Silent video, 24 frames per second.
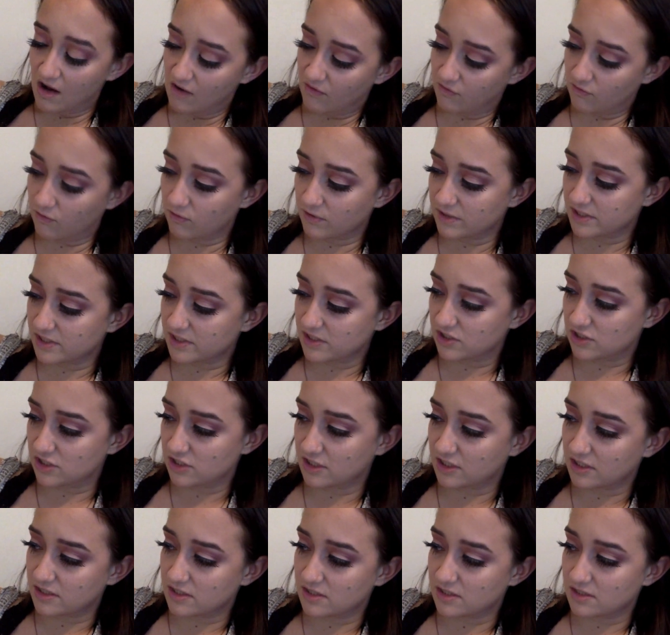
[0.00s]
Of course,
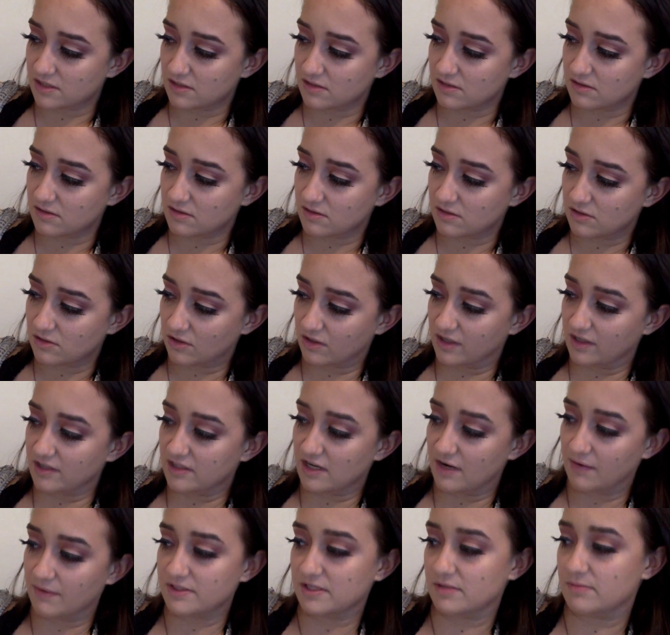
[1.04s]
just because you're
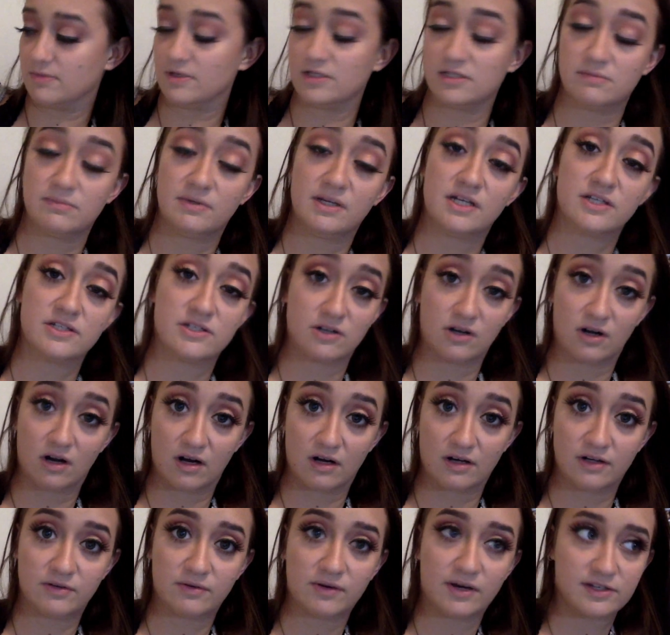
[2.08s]
content with something doesn't mean it doesn't
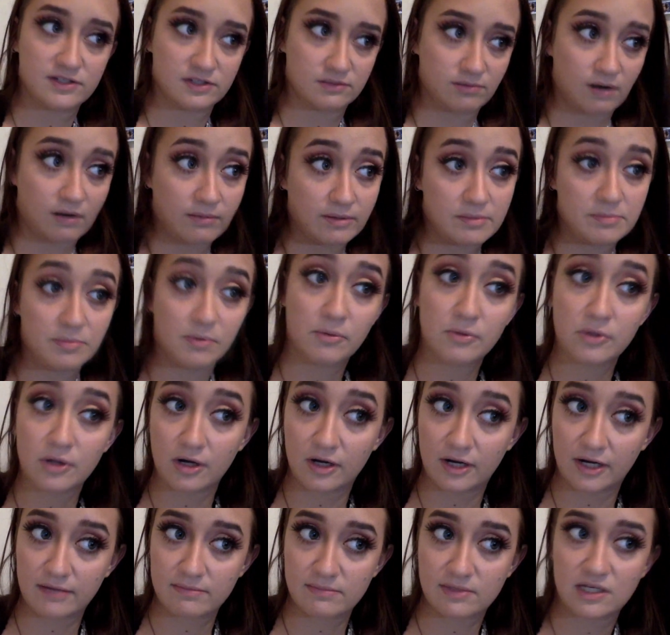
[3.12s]
hurt. You guys are probably both
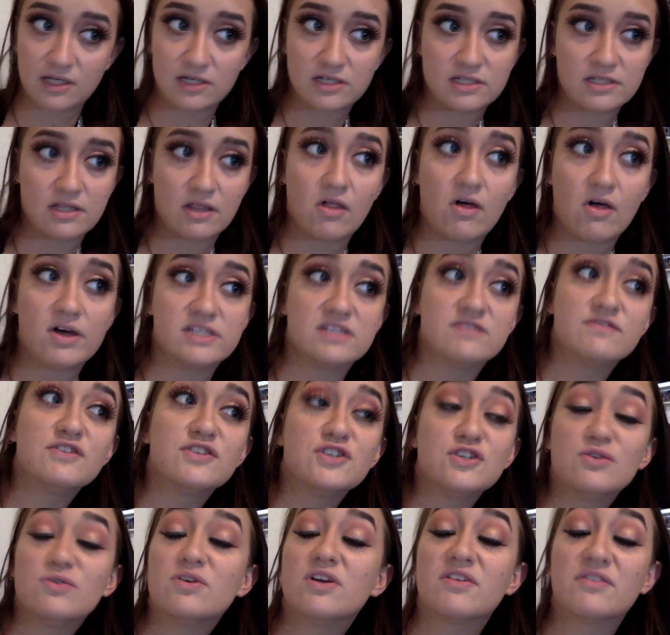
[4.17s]
hurting because the loss of a
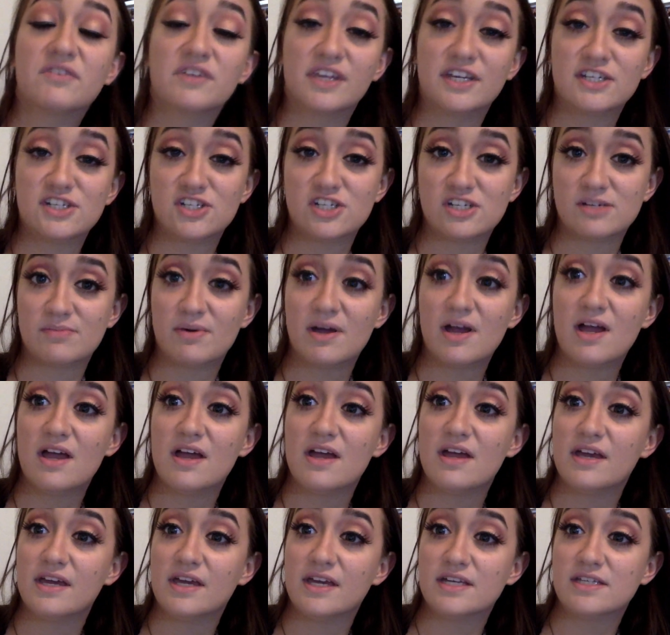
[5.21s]
two year relationship
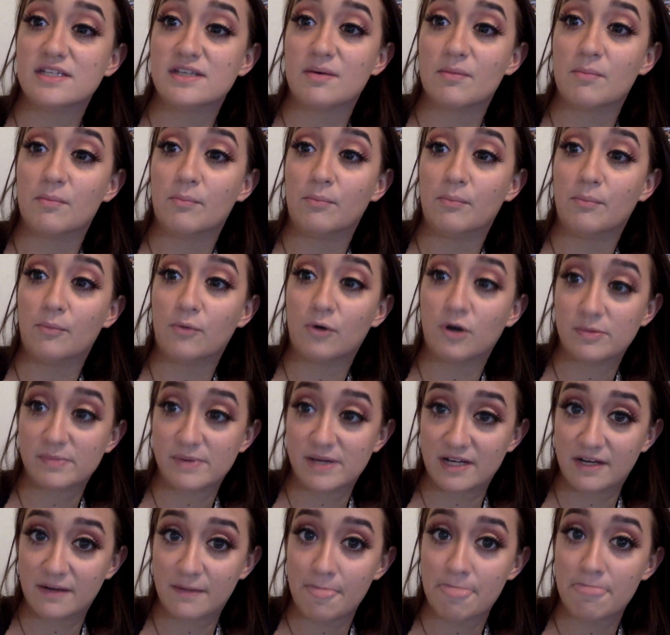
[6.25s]
is
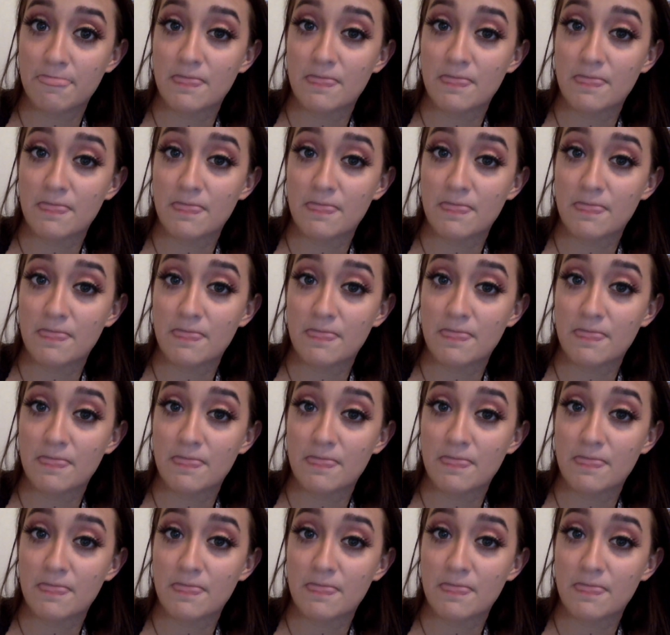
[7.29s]
morbid.